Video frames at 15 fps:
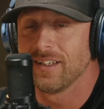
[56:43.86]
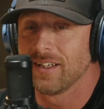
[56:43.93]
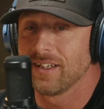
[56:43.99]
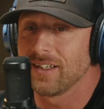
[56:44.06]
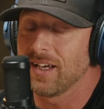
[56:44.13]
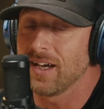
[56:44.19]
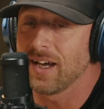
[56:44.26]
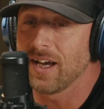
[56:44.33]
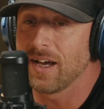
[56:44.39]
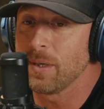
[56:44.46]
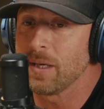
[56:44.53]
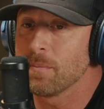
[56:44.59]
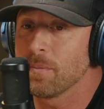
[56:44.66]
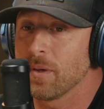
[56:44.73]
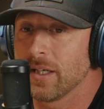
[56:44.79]
Yeah. I
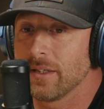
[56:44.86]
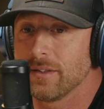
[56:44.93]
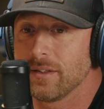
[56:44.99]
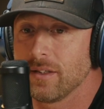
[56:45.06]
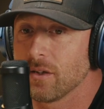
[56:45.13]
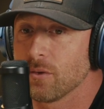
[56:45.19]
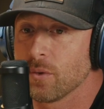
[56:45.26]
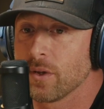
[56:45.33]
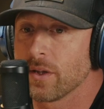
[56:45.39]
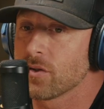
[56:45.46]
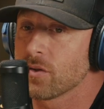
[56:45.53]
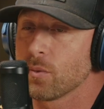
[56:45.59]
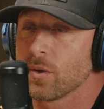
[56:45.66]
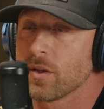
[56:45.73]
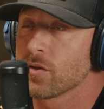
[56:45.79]
mean, but where
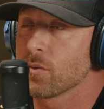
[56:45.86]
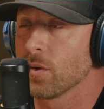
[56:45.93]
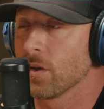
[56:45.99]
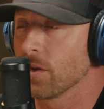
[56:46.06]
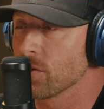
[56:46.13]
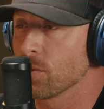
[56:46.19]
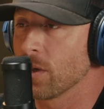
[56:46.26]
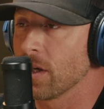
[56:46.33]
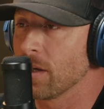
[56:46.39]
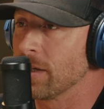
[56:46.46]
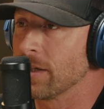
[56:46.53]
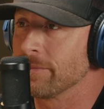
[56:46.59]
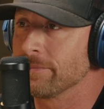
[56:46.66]
there's a will, there's a way, man.